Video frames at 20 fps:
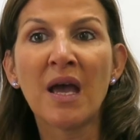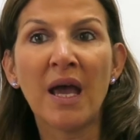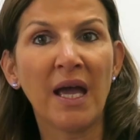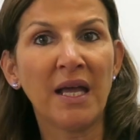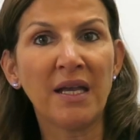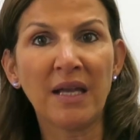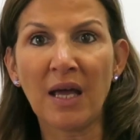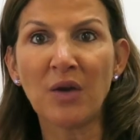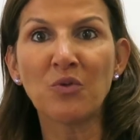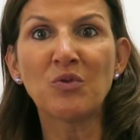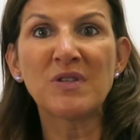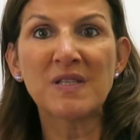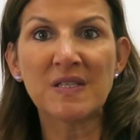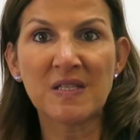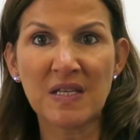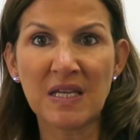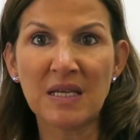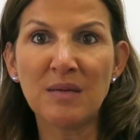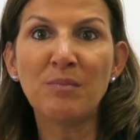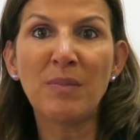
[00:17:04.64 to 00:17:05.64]
and I would
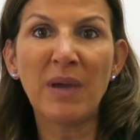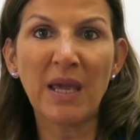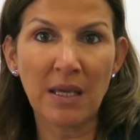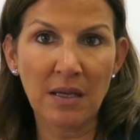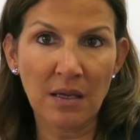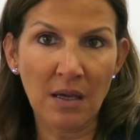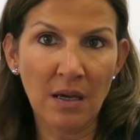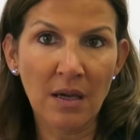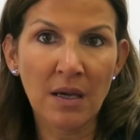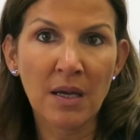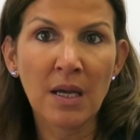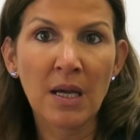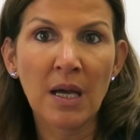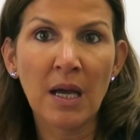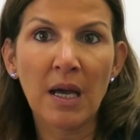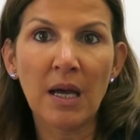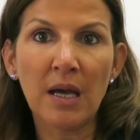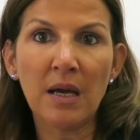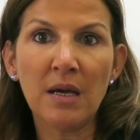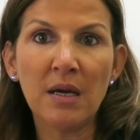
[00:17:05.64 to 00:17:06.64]
say May.
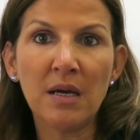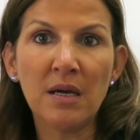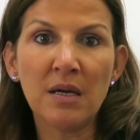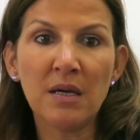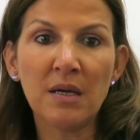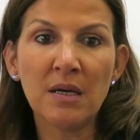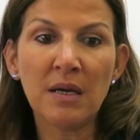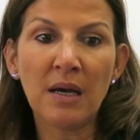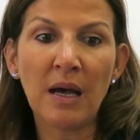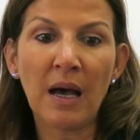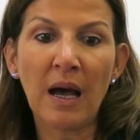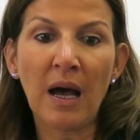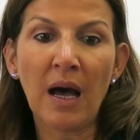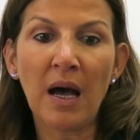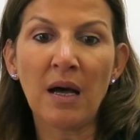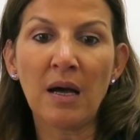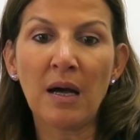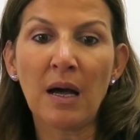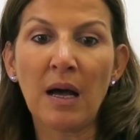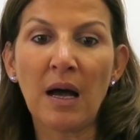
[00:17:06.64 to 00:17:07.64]

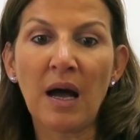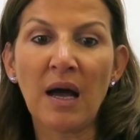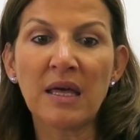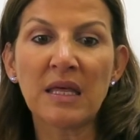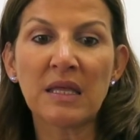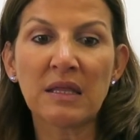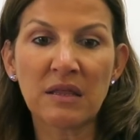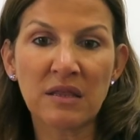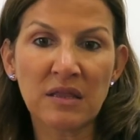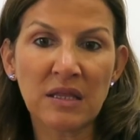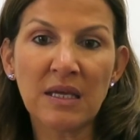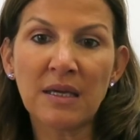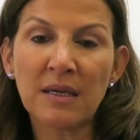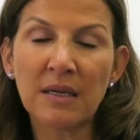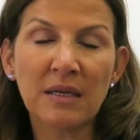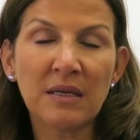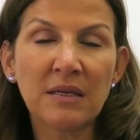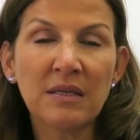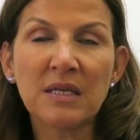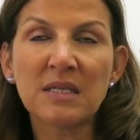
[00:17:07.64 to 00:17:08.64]
I think
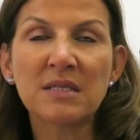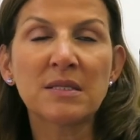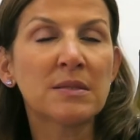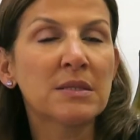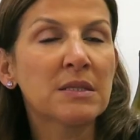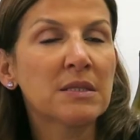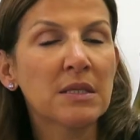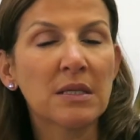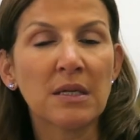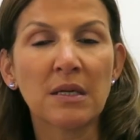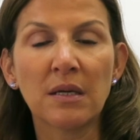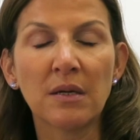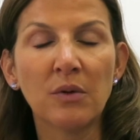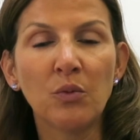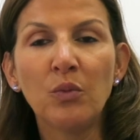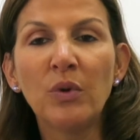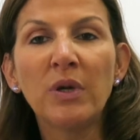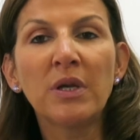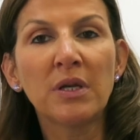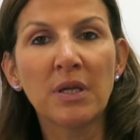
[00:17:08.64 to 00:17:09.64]
Greece
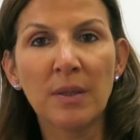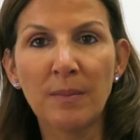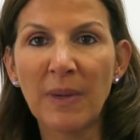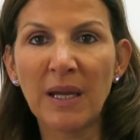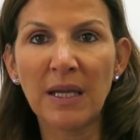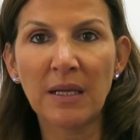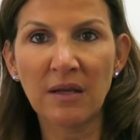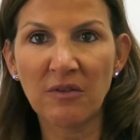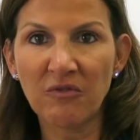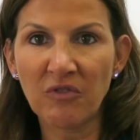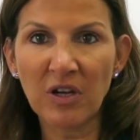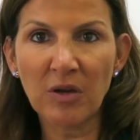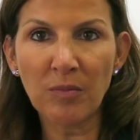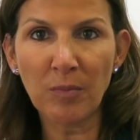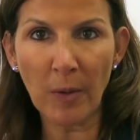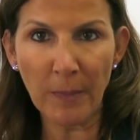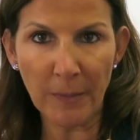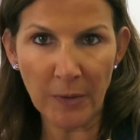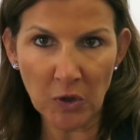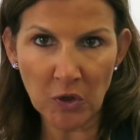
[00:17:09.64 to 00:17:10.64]
will remain a very
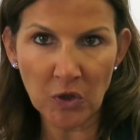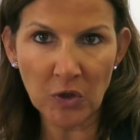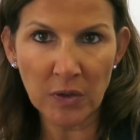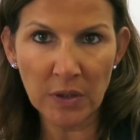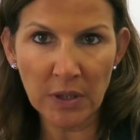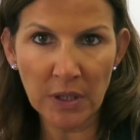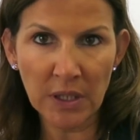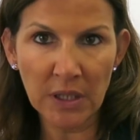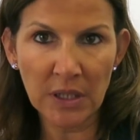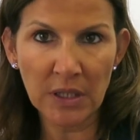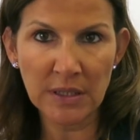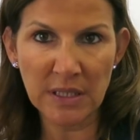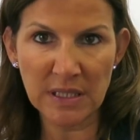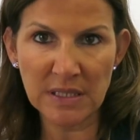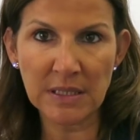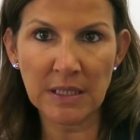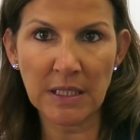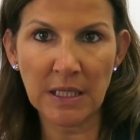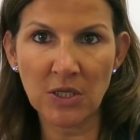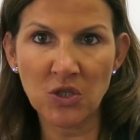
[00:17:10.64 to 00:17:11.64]
popular
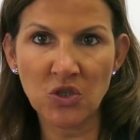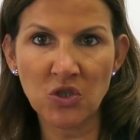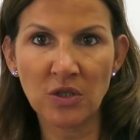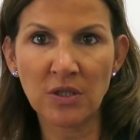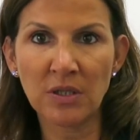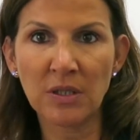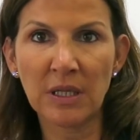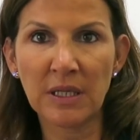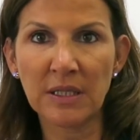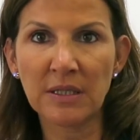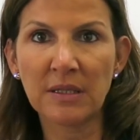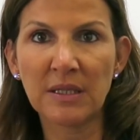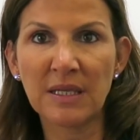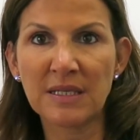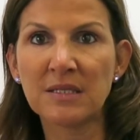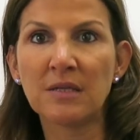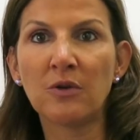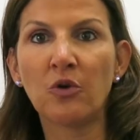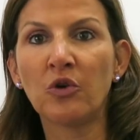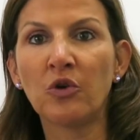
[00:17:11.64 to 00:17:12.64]
destination. It
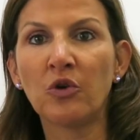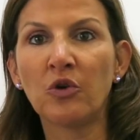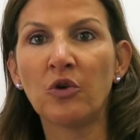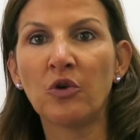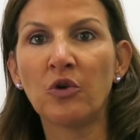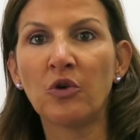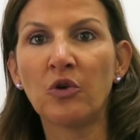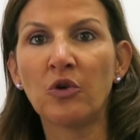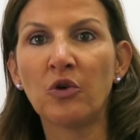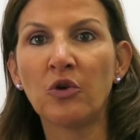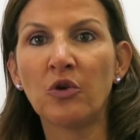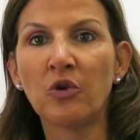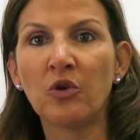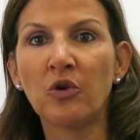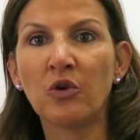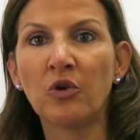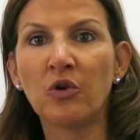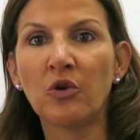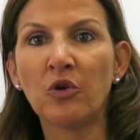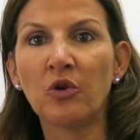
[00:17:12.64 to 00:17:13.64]
doesn't only offer
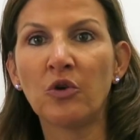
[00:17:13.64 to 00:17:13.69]
sun and